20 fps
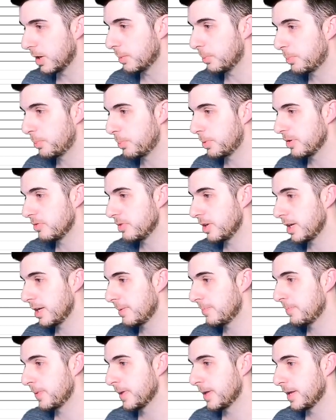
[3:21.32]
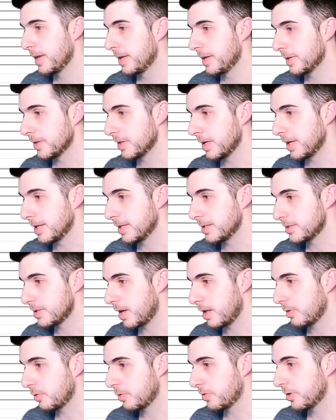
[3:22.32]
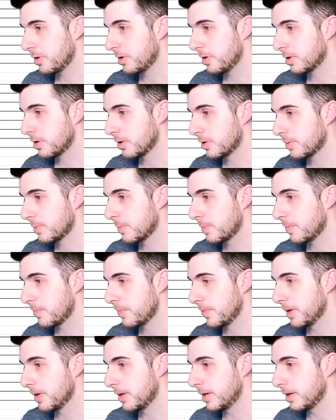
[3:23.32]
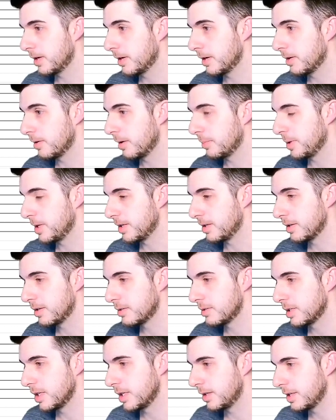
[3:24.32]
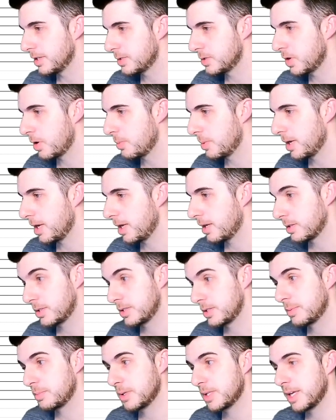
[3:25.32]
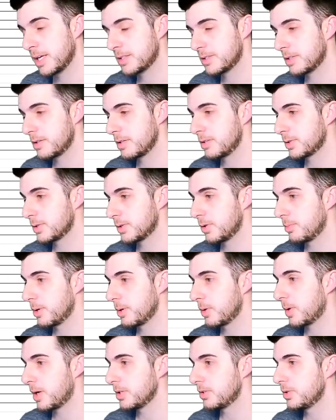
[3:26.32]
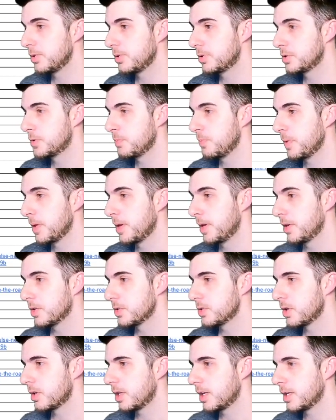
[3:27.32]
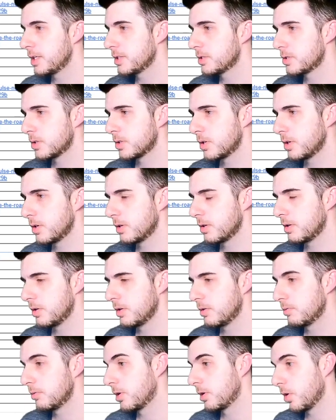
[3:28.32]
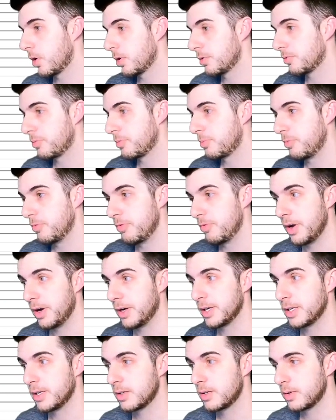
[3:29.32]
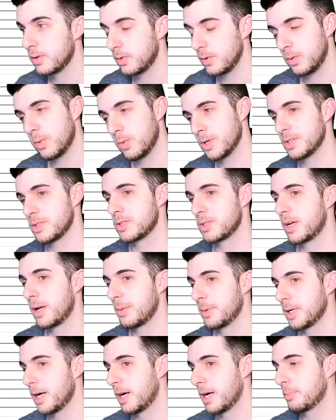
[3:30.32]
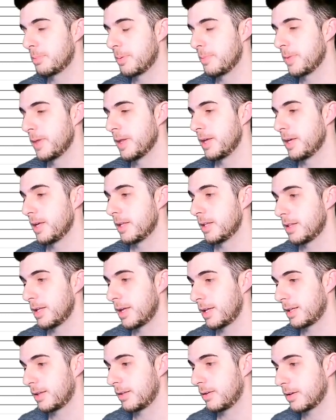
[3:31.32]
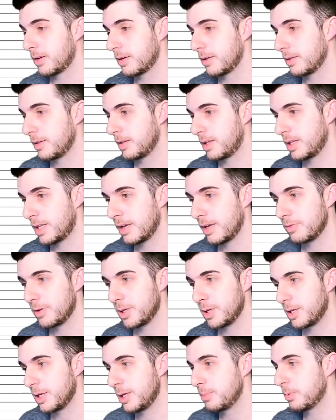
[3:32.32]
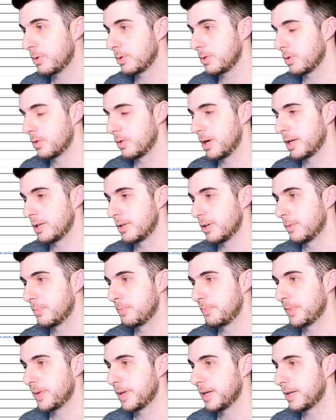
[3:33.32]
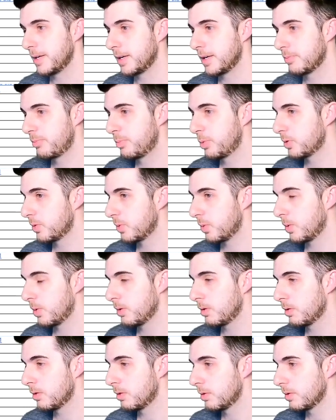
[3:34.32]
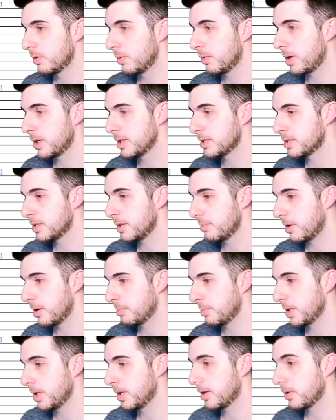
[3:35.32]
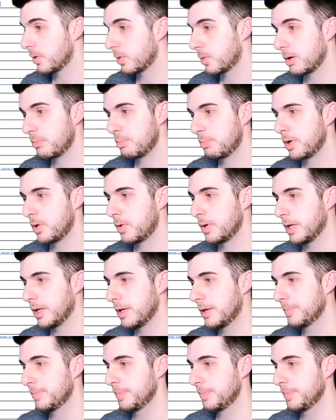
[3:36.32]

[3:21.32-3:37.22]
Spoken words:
Privy, there's Alpha. I mean, there's so many. Sigma Dex I think is going to be quite huge. So there is a lot of very good ones coming up that definitely keep on your radar. And I put all the ones, in my opinion, that are quite pro on here.